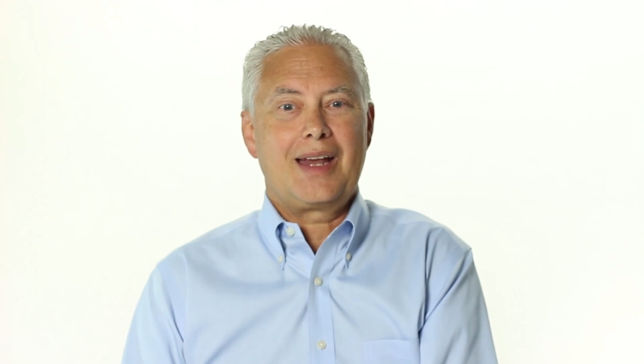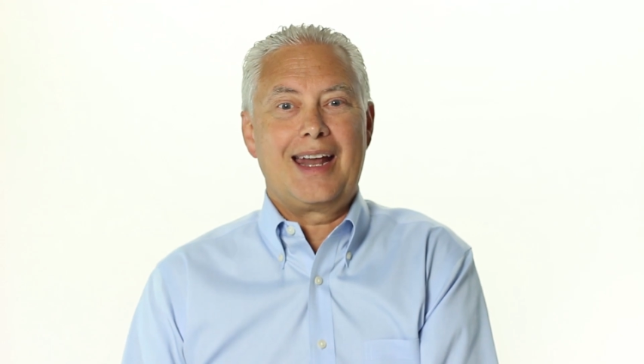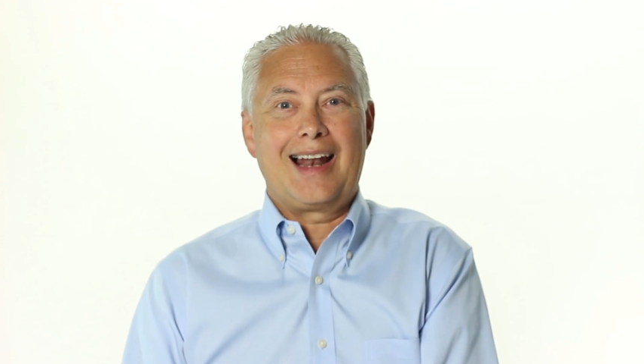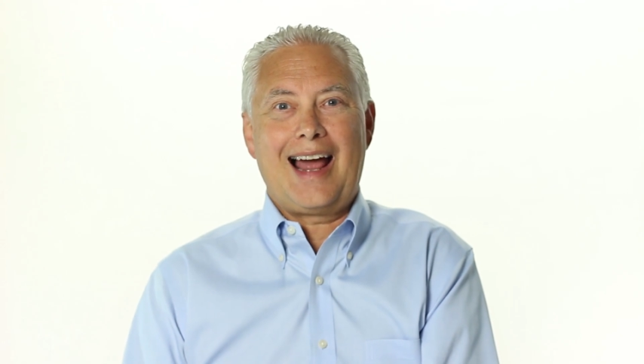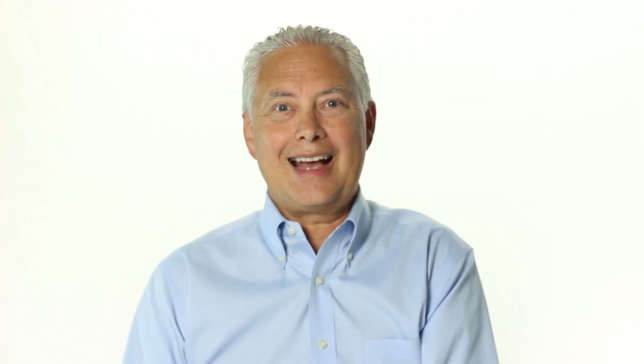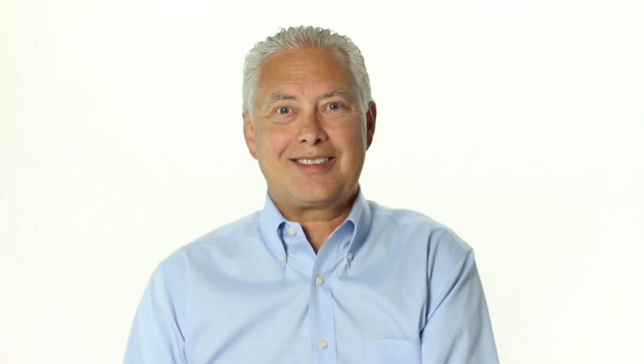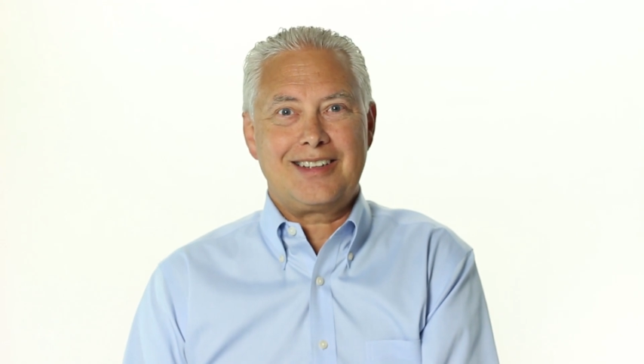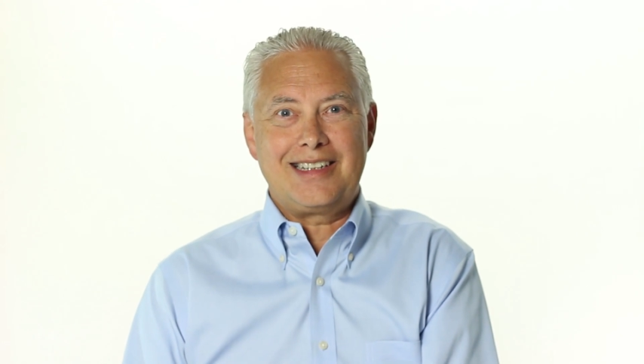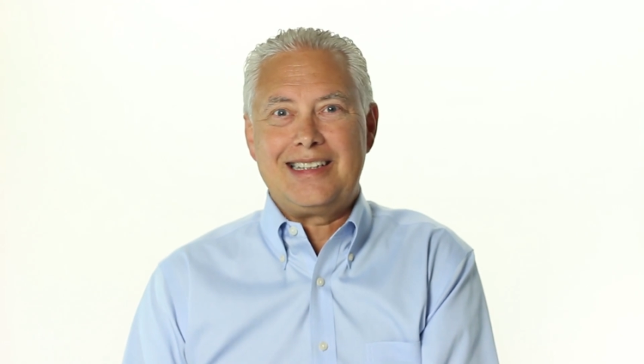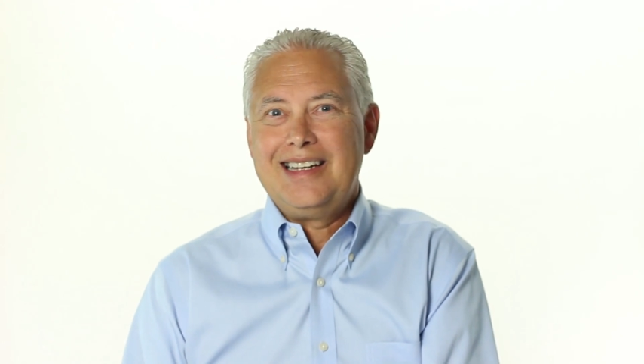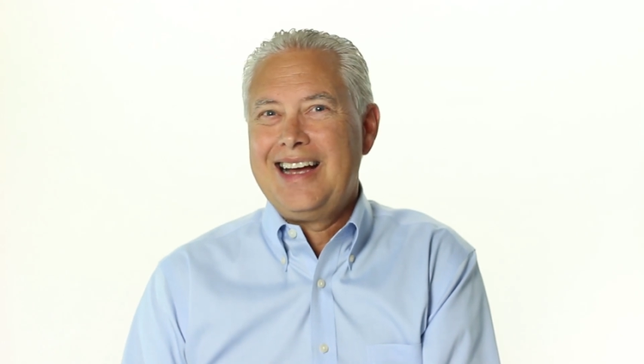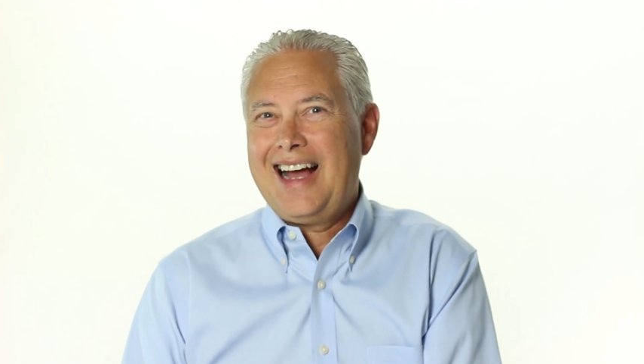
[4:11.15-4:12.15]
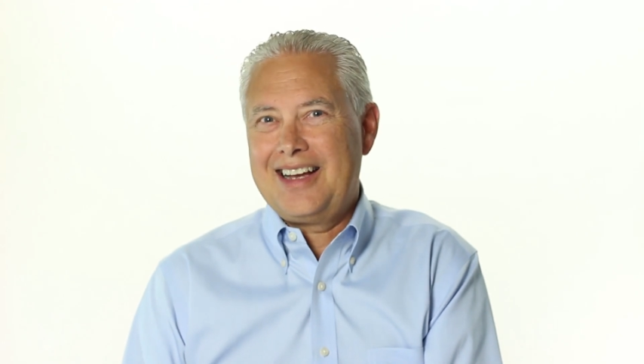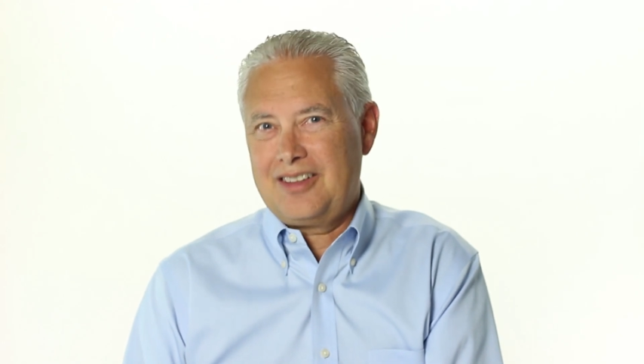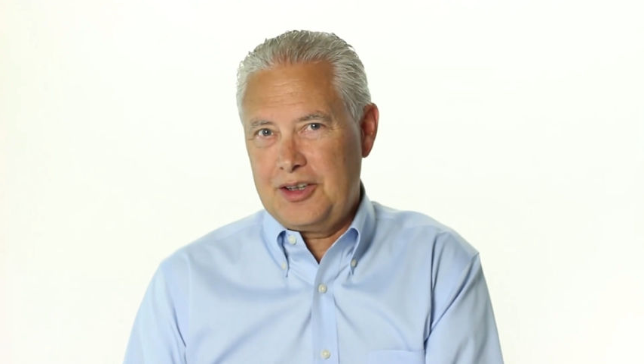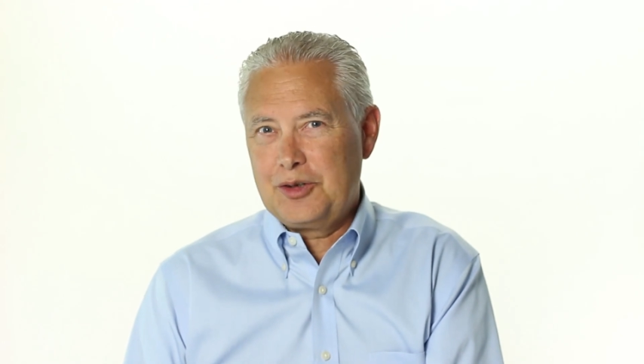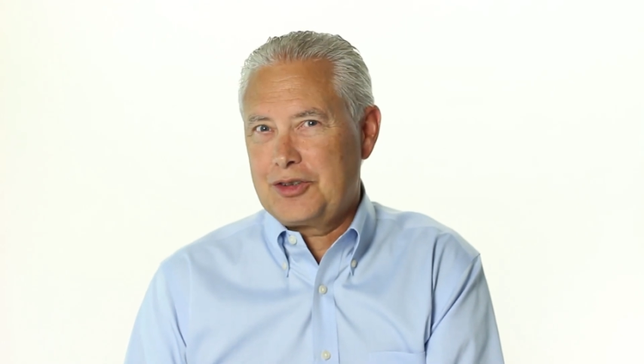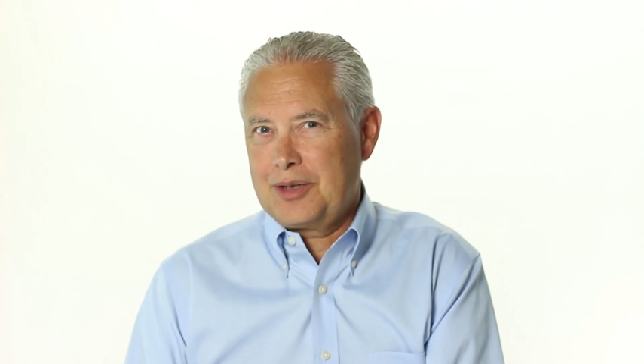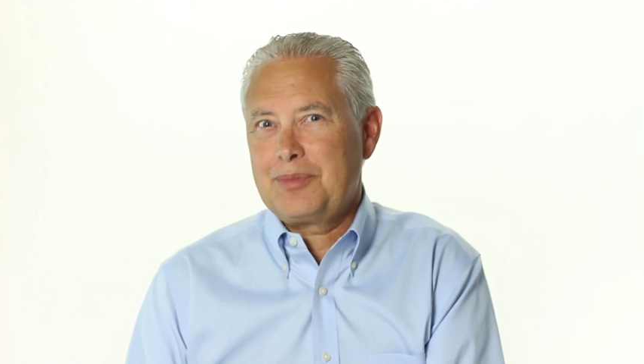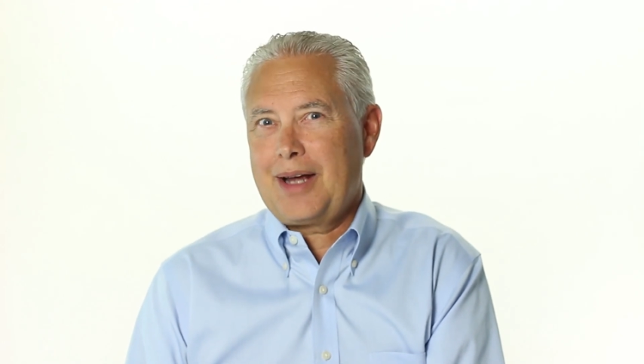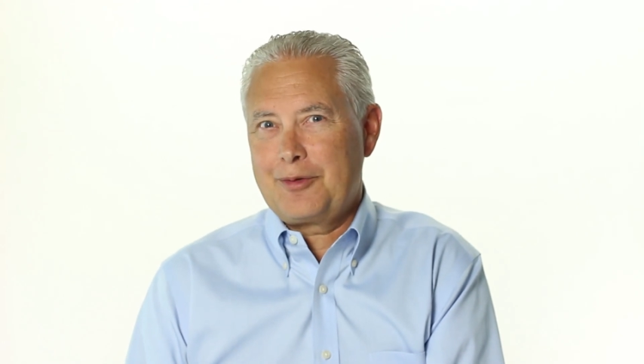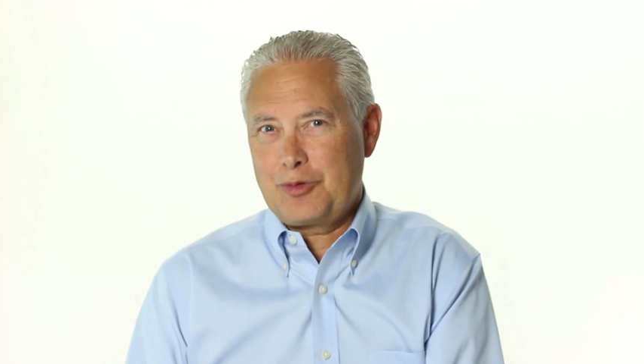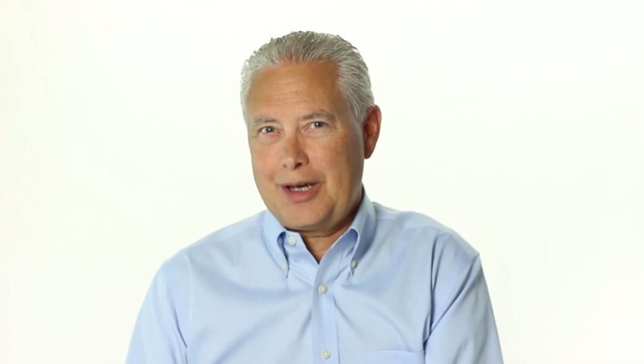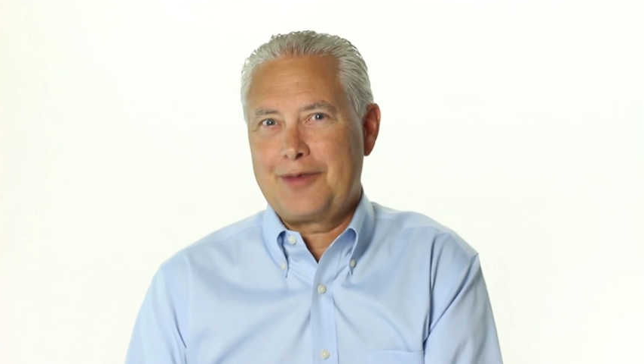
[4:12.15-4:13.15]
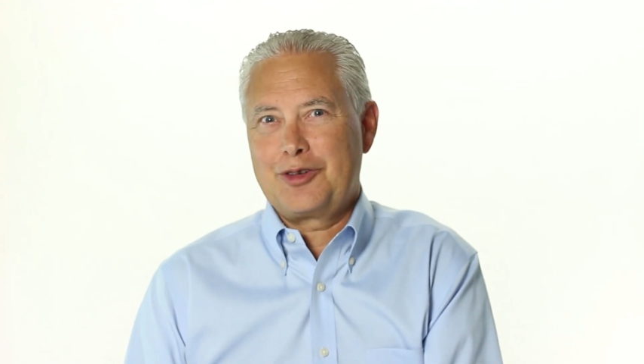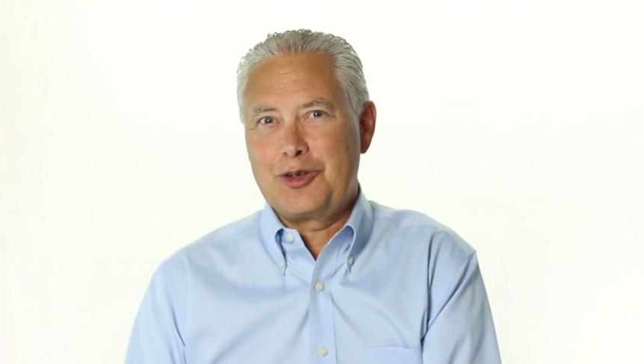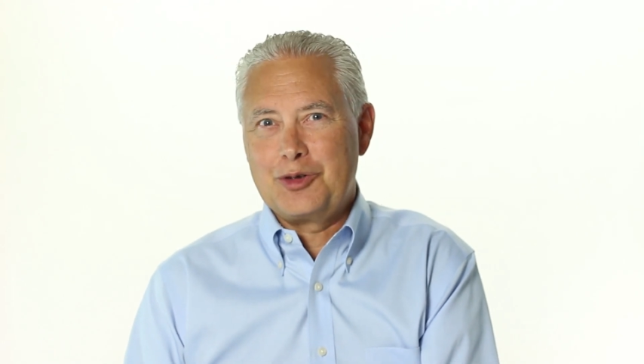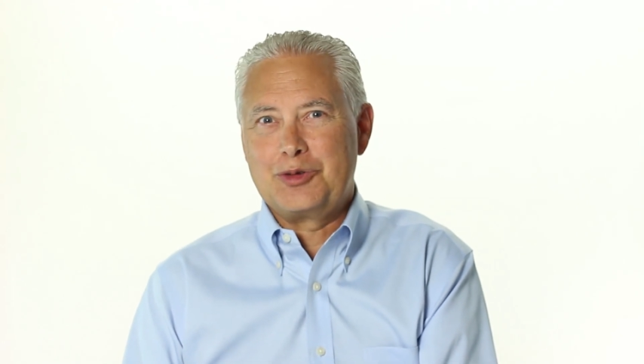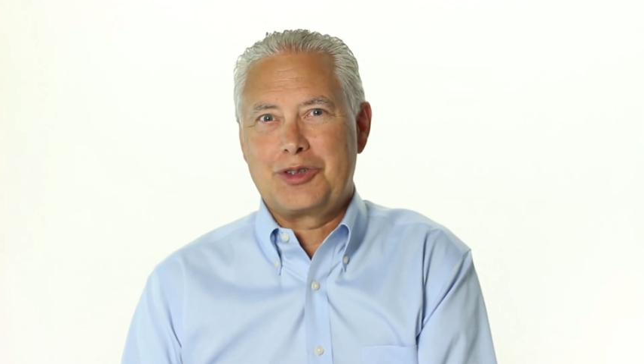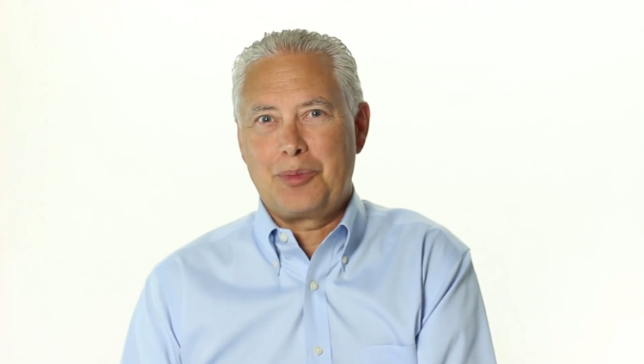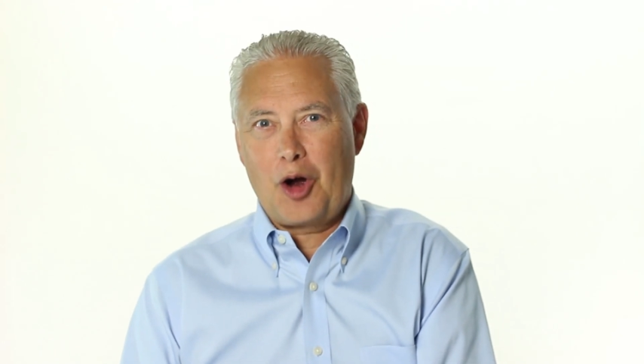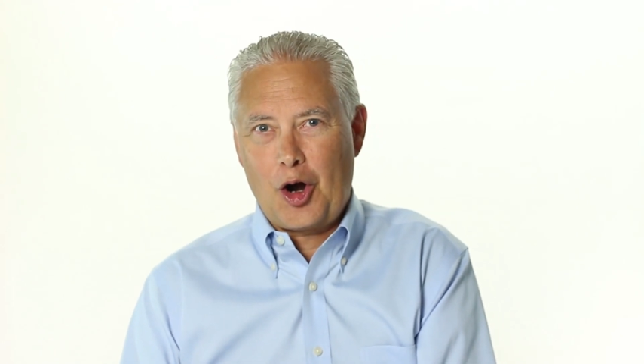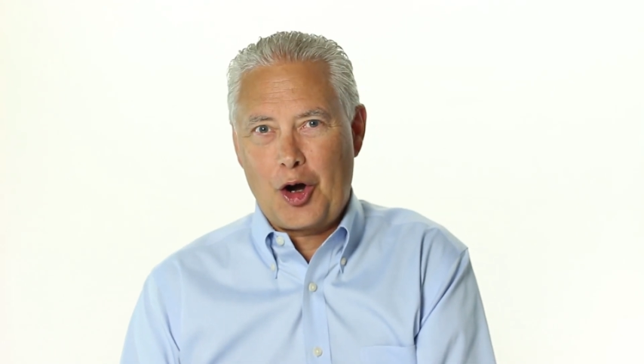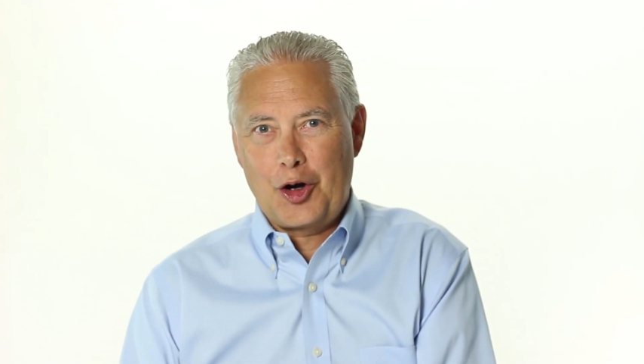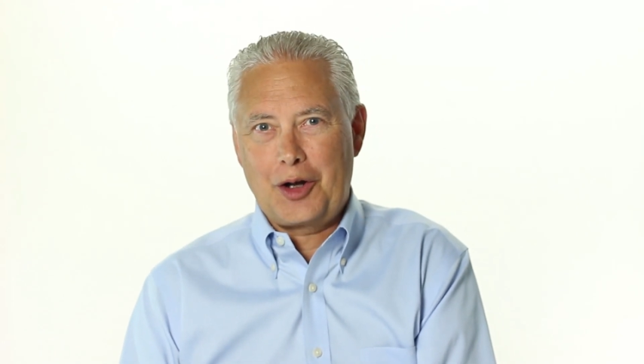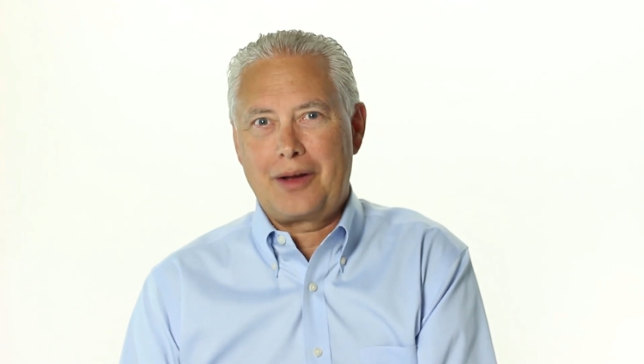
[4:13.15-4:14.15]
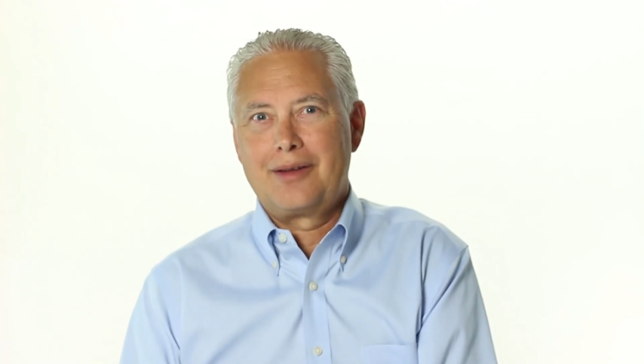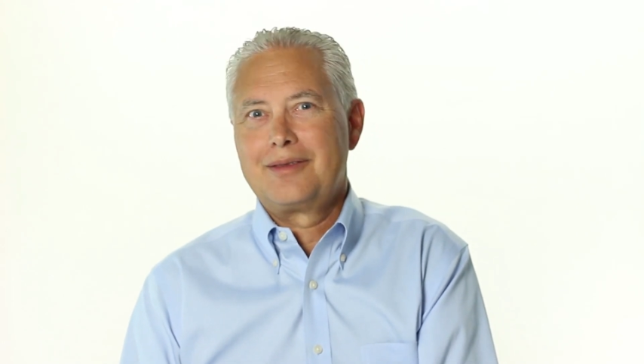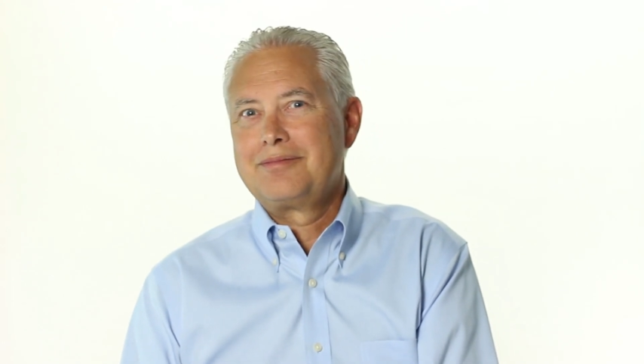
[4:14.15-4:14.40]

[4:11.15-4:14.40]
And lastly, as leaders, sometimes we have to do some hard,